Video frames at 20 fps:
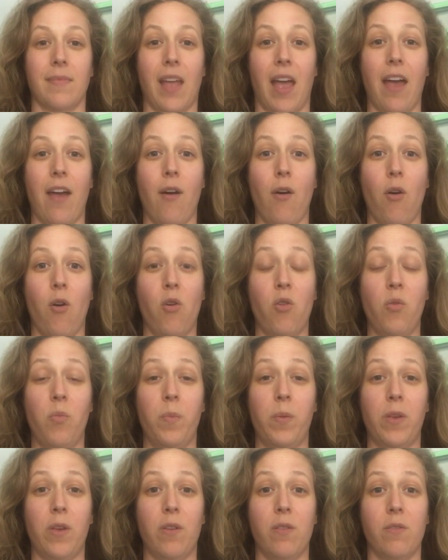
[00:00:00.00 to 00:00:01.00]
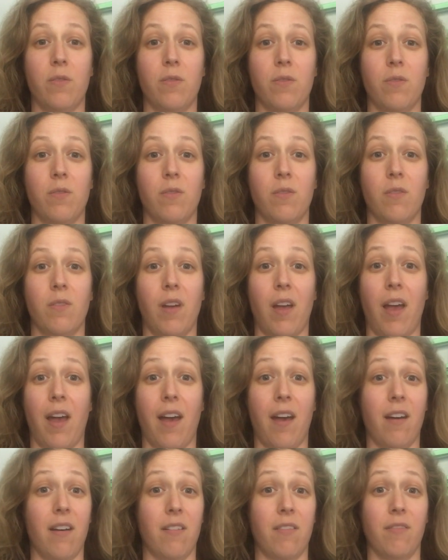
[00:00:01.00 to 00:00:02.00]
I hope you
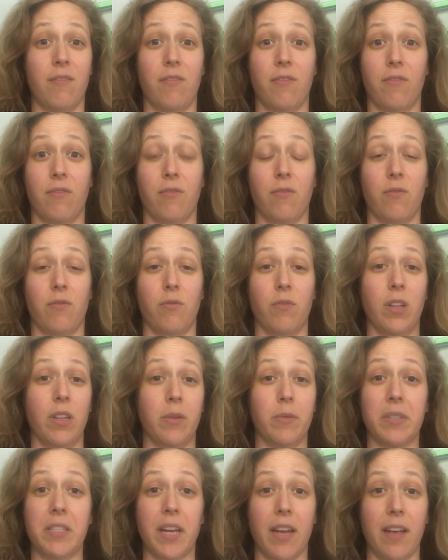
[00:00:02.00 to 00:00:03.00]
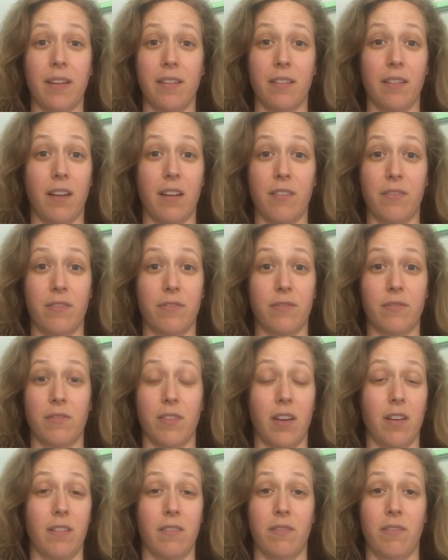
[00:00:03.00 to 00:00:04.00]
have really retained a lot
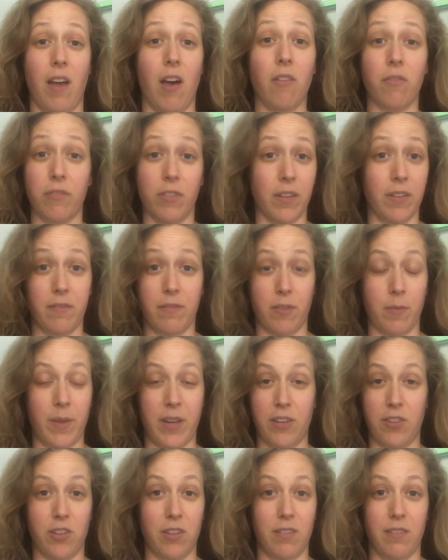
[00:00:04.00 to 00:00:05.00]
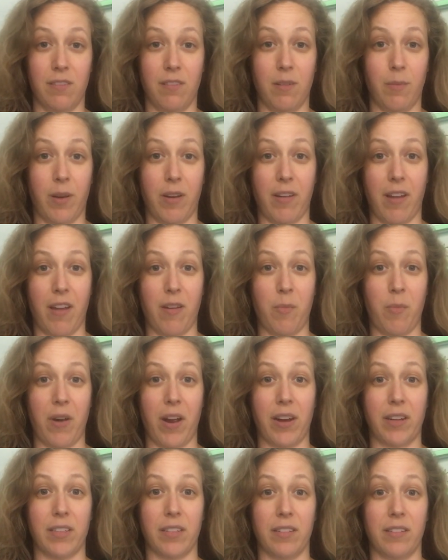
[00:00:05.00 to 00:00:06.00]
of helpful information about how to
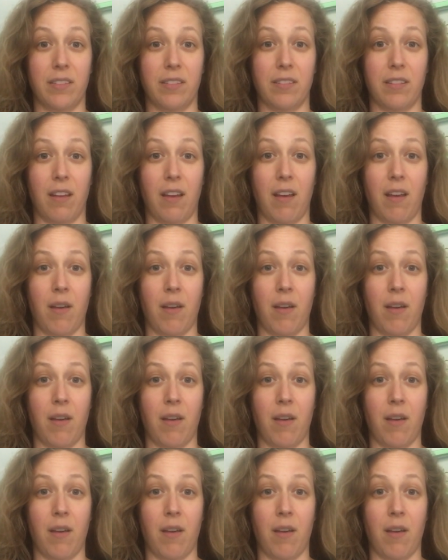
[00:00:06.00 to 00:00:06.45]
practice.